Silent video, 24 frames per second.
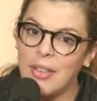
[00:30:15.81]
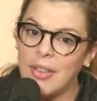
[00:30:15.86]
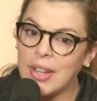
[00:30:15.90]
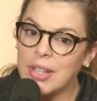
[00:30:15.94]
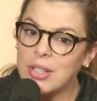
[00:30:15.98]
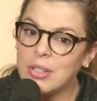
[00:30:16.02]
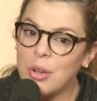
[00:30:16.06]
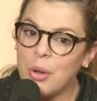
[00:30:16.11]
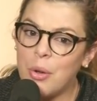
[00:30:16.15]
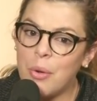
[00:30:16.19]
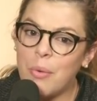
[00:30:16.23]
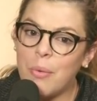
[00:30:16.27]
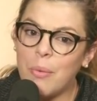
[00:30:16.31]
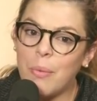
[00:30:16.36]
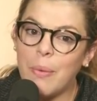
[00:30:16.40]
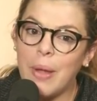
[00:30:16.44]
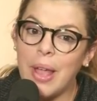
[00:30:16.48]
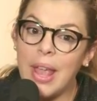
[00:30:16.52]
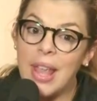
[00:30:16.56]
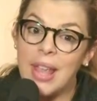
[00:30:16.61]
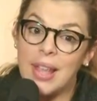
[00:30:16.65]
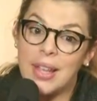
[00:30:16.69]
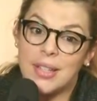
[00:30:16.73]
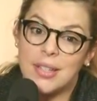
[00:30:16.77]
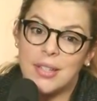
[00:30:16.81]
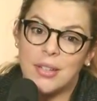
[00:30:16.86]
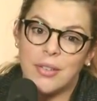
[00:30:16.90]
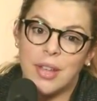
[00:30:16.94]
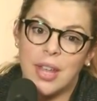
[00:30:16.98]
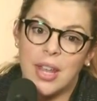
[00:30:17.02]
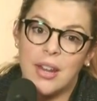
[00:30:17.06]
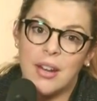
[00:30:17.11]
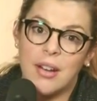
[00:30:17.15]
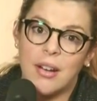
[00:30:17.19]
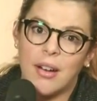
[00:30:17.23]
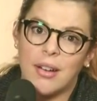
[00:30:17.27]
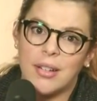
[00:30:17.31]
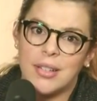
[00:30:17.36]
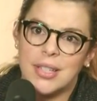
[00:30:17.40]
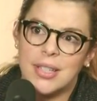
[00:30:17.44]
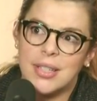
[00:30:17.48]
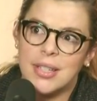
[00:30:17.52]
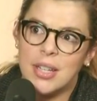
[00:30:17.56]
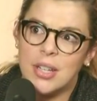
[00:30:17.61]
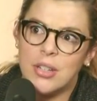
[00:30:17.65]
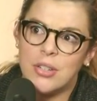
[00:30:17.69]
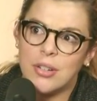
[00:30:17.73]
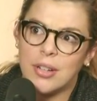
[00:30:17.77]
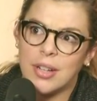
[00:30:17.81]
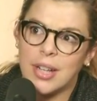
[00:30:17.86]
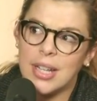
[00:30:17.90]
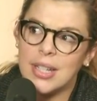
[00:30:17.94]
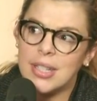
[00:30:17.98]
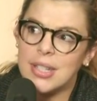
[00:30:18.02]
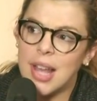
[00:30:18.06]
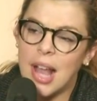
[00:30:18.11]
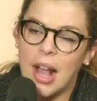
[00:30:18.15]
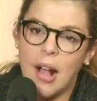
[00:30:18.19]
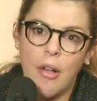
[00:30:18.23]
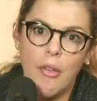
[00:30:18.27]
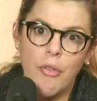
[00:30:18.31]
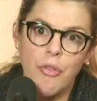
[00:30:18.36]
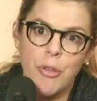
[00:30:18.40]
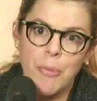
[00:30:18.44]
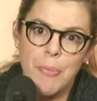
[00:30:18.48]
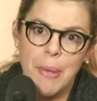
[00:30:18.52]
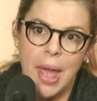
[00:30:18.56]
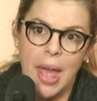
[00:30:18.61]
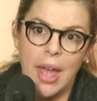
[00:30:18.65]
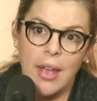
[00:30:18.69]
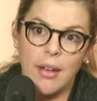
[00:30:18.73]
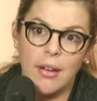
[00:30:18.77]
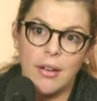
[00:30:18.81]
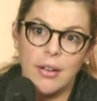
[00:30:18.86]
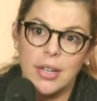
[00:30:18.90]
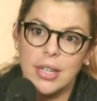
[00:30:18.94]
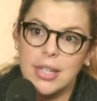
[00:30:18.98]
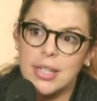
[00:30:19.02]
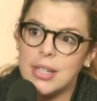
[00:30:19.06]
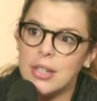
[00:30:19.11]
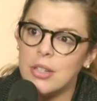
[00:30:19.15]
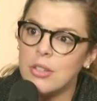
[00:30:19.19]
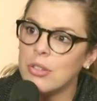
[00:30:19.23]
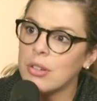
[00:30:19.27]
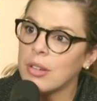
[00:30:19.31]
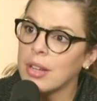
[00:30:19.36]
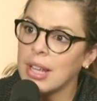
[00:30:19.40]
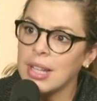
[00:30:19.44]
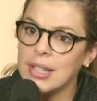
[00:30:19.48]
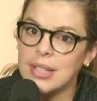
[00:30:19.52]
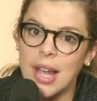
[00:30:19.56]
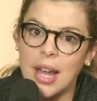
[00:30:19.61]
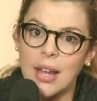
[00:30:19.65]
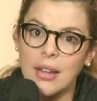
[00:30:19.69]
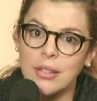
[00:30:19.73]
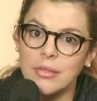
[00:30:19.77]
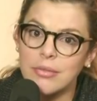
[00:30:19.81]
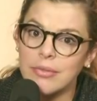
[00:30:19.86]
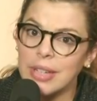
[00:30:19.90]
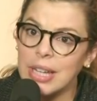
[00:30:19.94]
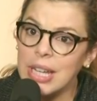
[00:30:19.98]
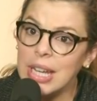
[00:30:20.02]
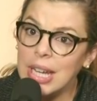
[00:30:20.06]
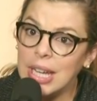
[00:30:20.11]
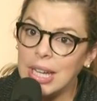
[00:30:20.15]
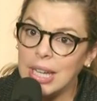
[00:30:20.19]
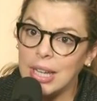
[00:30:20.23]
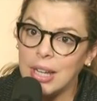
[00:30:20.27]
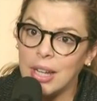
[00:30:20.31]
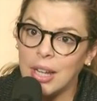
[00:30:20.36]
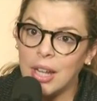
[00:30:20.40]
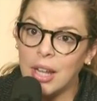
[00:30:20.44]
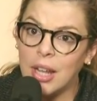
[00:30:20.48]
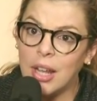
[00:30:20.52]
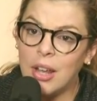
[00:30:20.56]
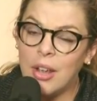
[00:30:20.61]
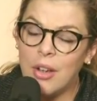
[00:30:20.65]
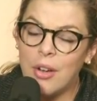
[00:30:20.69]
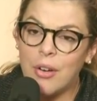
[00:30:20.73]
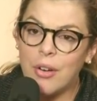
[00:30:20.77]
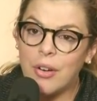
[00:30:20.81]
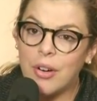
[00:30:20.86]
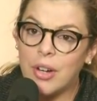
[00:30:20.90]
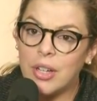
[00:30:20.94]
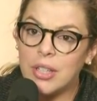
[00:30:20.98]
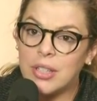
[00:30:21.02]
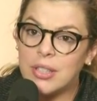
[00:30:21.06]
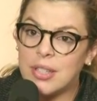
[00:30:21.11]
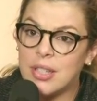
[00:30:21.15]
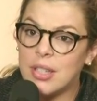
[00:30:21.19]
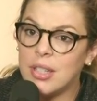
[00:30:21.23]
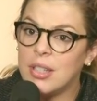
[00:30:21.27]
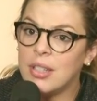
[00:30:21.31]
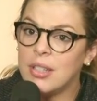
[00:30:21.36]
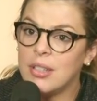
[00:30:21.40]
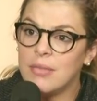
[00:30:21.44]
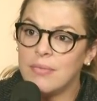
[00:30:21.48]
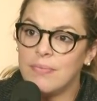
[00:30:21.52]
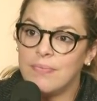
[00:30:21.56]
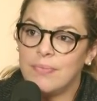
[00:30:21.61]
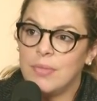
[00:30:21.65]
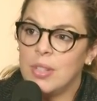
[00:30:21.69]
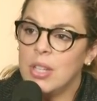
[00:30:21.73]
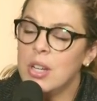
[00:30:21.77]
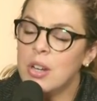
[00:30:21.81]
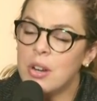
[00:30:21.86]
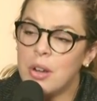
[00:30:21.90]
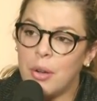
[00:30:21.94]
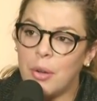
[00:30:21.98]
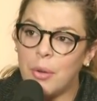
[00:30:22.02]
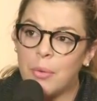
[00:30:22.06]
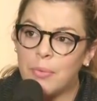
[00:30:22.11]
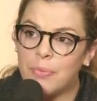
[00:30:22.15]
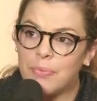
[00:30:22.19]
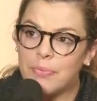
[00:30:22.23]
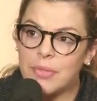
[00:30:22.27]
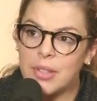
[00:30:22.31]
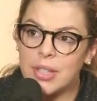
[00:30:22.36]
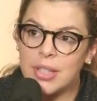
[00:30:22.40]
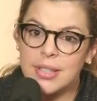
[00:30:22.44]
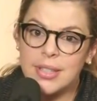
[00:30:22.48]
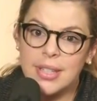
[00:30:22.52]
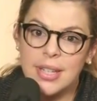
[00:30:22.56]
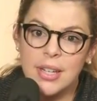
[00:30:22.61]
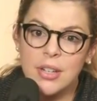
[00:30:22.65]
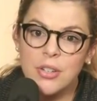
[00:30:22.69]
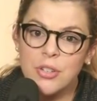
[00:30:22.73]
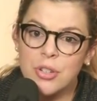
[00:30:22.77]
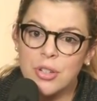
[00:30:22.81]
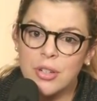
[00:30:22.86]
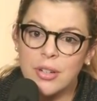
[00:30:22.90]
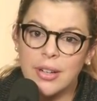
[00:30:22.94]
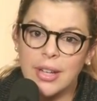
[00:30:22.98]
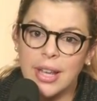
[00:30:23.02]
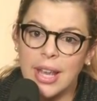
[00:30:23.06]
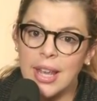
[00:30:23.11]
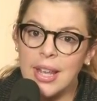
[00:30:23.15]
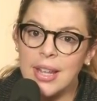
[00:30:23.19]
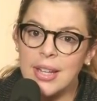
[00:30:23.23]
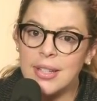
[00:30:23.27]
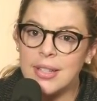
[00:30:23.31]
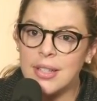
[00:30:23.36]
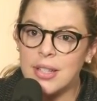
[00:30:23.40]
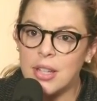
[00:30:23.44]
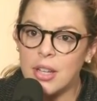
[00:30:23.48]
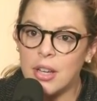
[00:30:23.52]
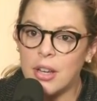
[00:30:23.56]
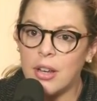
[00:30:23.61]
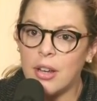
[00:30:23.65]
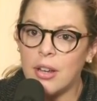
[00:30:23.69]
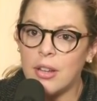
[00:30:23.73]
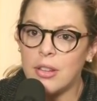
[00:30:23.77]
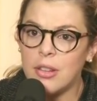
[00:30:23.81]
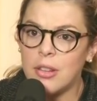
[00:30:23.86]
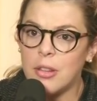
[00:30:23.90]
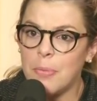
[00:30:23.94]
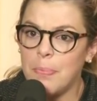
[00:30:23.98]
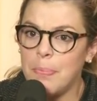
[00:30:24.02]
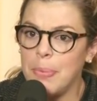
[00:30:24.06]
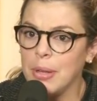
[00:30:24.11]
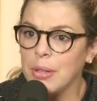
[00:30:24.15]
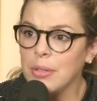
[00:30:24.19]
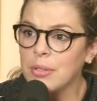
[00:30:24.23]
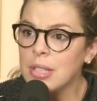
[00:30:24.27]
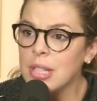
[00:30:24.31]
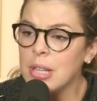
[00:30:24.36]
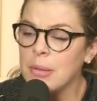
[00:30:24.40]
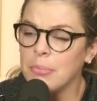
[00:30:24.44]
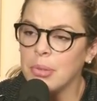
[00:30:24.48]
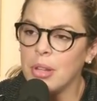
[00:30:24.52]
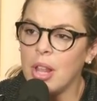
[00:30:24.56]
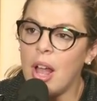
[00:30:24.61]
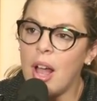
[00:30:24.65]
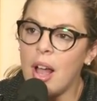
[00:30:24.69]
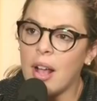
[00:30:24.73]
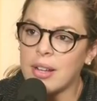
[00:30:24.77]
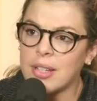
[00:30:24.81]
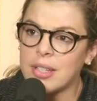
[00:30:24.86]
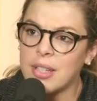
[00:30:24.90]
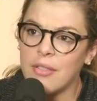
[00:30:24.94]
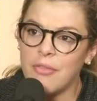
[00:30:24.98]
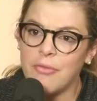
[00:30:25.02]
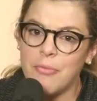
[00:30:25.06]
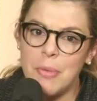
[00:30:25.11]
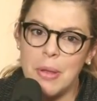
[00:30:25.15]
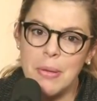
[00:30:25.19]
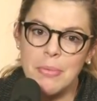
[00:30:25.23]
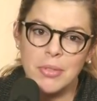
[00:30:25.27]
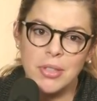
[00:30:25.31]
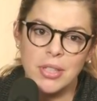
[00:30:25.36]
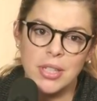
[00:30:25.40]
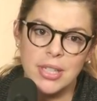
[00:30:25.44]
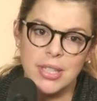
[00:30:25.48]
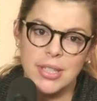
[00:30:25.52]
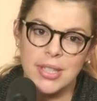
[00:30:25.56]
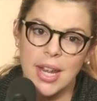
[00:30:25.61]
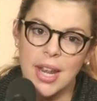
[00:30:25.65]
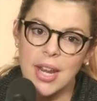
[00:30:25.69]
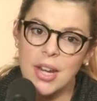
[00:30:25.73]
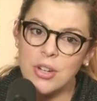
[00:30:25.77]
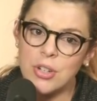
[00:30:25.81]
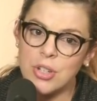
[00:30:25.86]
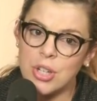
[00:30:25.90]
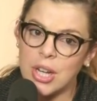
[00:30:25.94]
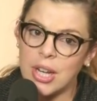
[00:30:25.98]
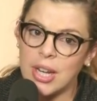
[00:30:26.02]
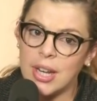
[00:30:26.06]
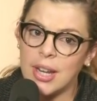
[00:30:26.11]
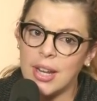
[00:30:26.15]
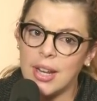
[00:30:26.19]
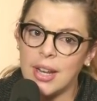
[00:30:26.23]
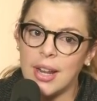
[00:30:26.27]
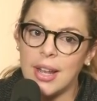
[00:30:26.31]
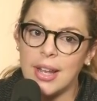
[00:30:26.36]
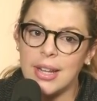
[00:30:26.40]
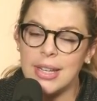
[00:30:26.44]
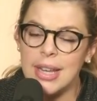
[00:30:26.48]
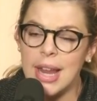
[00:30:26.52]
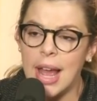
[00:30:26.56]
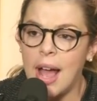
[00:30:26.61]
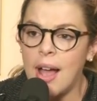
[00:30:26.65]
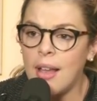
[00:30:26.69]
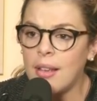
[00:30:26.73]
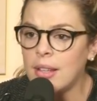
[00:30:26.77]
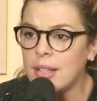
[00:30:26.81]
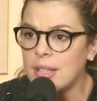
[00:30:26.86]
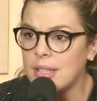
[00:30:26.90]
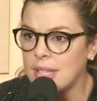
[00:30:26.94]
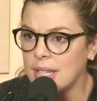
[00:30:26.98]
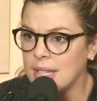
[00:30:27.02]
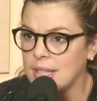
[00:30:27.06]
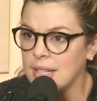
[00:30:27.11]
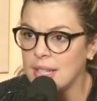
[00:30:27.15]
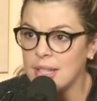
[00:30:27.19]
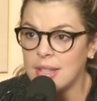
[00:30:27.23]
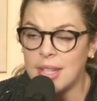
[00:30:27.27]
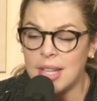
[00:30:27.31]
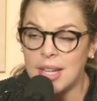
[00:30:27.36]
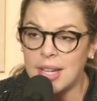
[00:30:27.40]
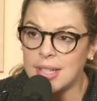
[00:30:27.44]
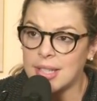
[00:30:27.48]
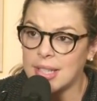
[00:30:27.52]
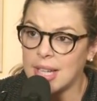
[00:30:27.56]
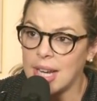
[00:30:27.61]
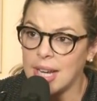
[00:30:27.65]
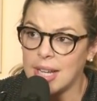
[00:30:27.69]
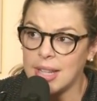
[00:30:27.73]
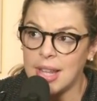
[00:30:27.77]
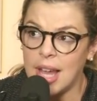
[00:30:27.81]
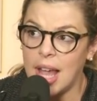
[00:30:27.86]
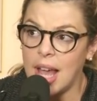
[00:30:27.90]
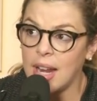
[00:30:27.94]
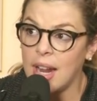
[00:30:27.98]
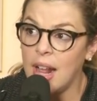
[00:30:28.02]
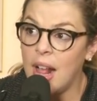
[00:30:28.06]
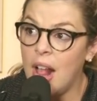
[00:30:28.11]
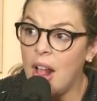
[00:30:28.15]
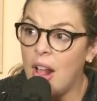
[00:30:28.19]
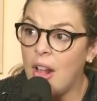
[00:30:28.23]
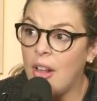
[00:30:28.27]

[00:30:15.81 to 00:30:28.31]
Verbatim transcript: Like, don't wait until kindergarten to teach your kids the alphabet or to teach your kids how to read or to, you know, teach your kids the building blocks of memorization and analysis and things like that.